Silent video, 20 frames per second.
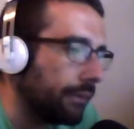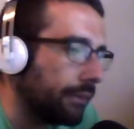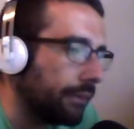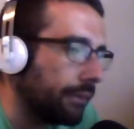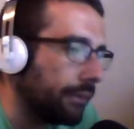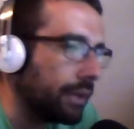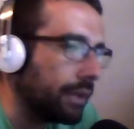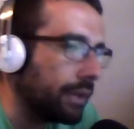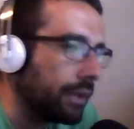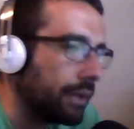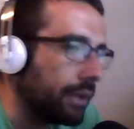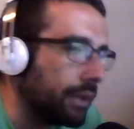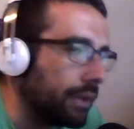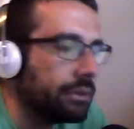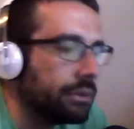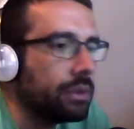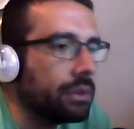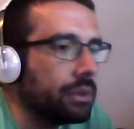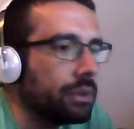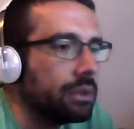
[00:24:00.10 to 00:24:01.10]

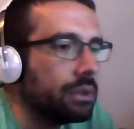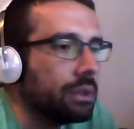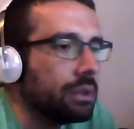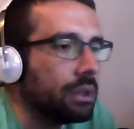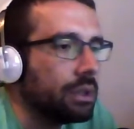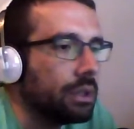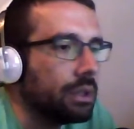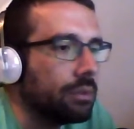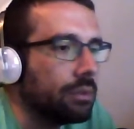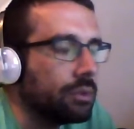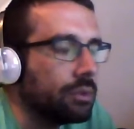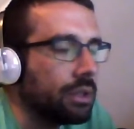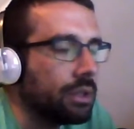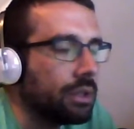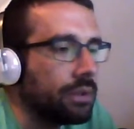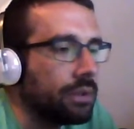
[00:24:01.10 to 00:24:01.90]
5s or something,